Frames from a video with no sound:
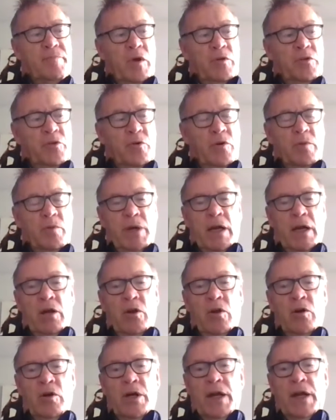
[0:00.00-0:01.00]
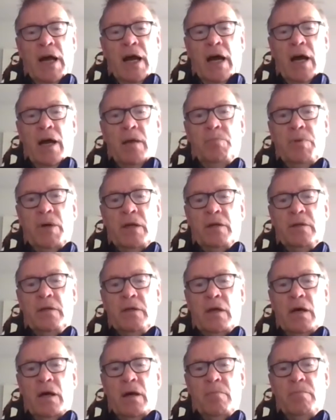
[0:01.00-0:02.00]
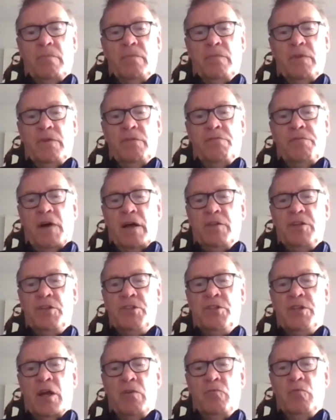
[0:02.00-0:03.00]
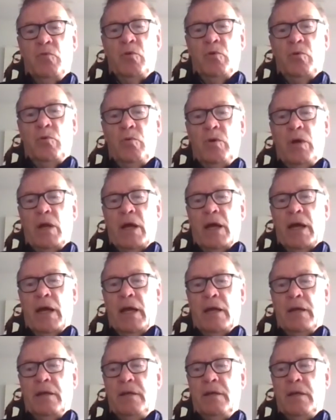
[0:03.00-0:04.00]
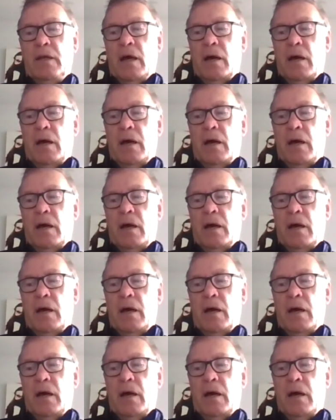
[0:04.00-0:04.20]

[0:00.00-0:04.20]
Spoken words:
thought about it long and hard, but the father-son rule and